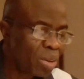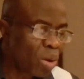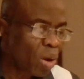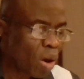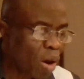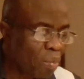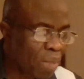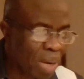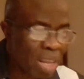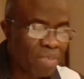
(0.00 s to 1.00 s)
No
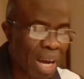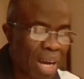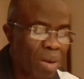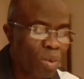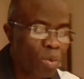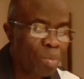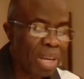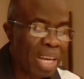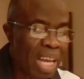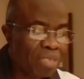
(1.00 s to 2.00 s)
unbeliever will
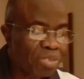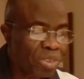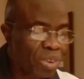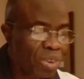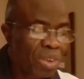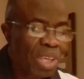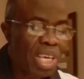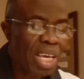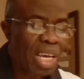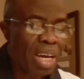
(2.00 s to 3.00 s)
be left
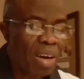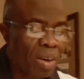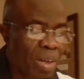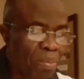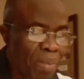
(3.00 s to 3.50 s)
here on the